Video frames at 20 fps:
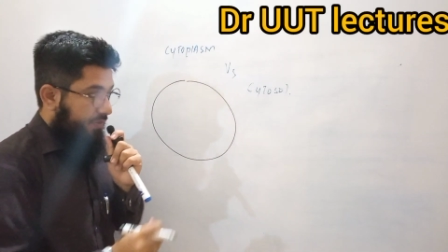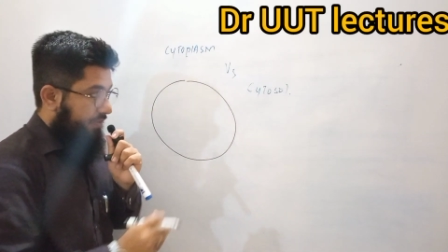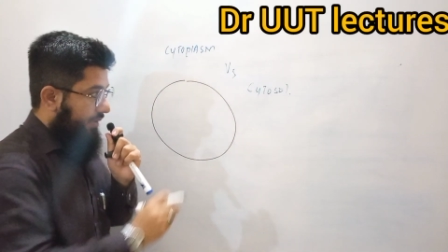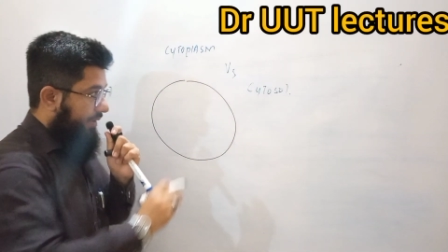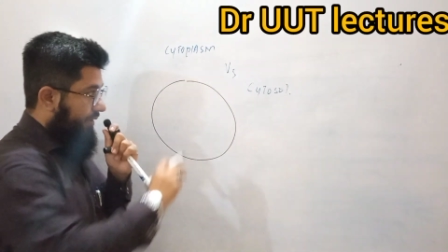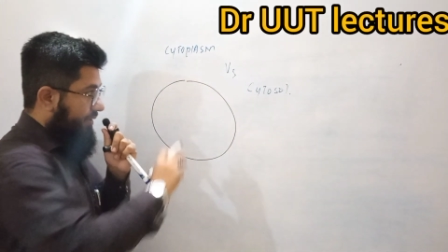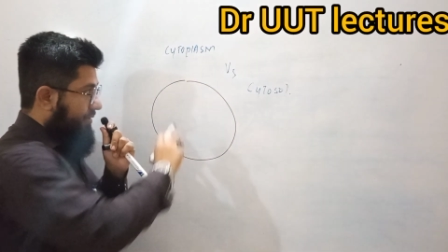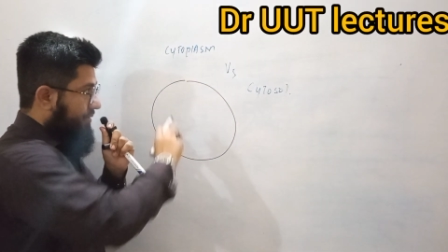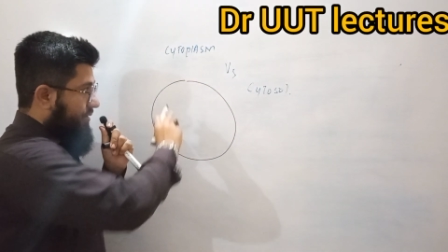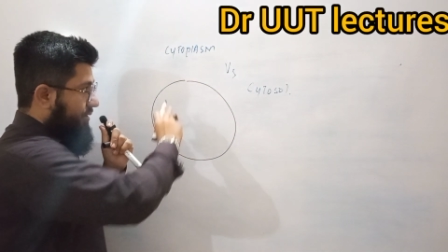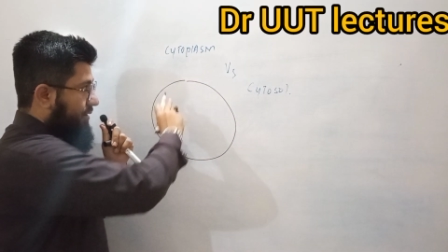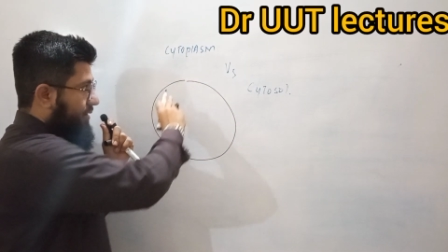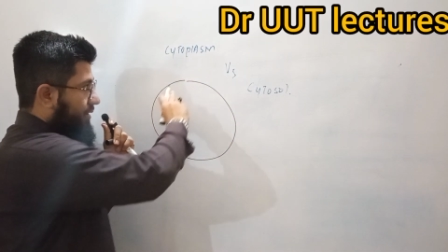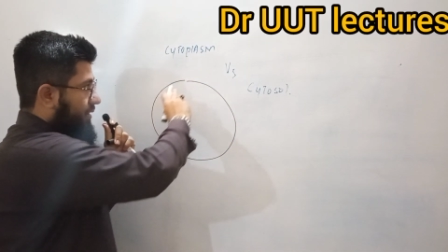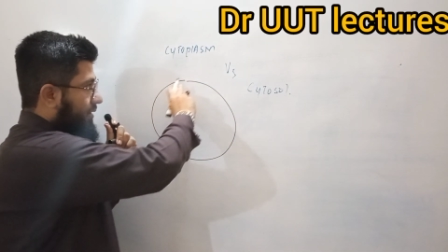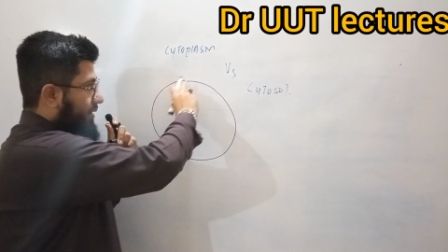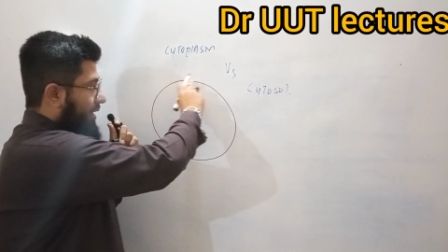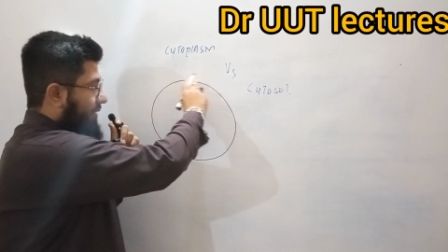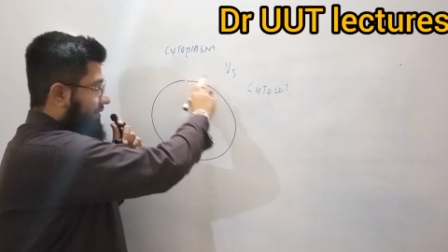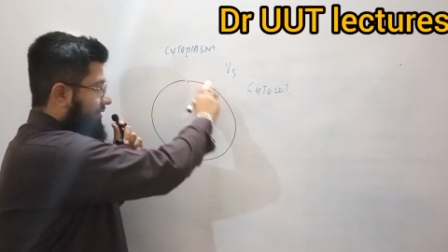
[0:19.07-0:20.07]
That is
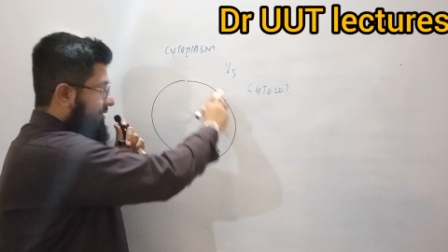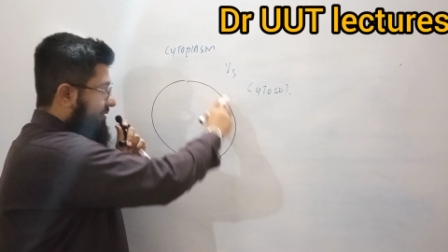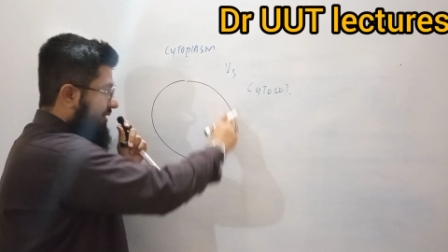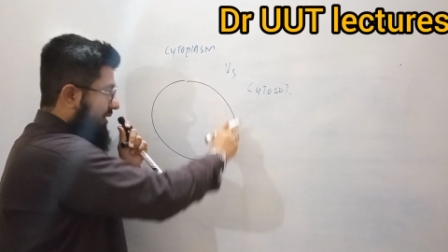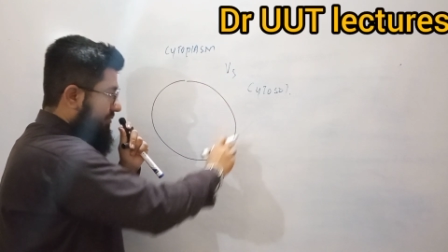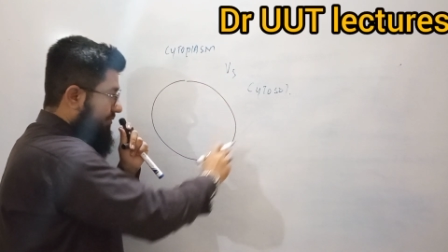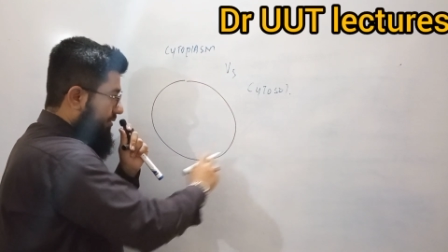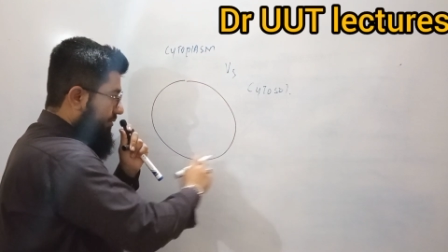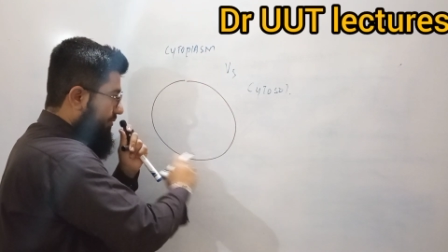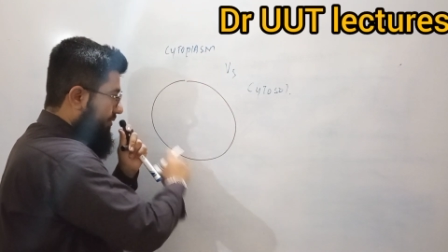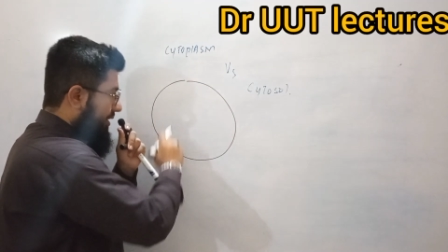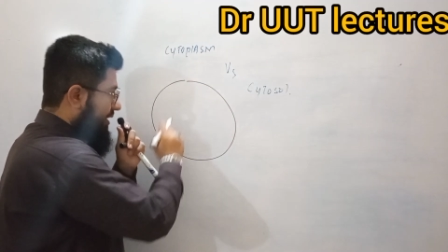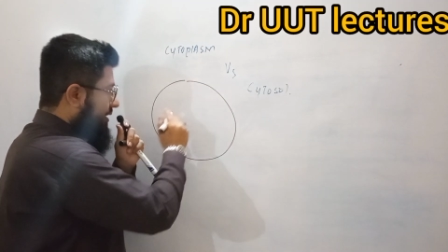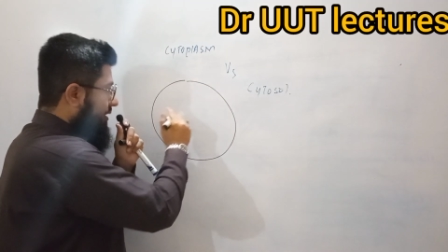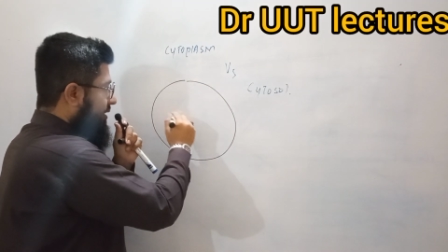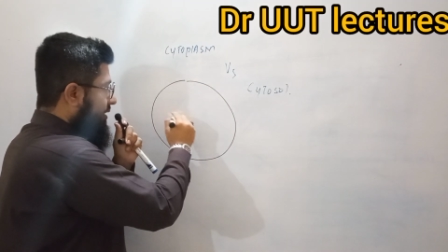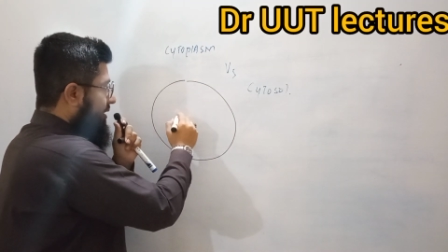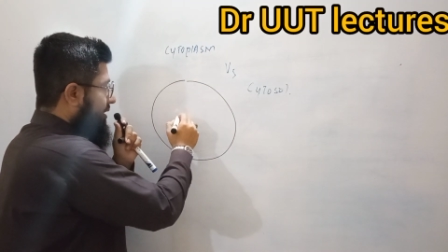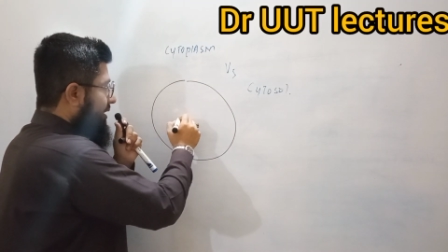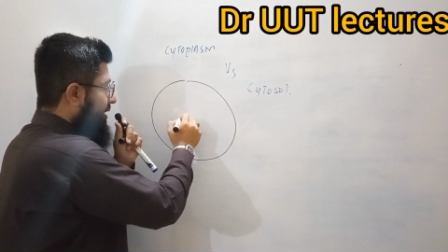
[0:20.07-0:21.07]
having cell
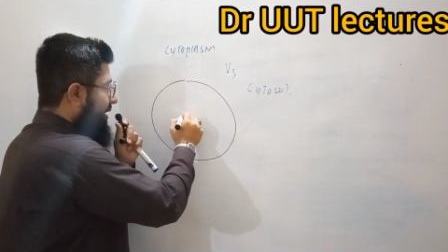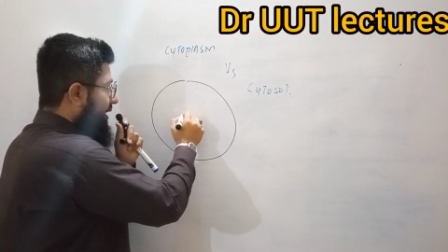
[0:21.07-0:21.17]
membrane.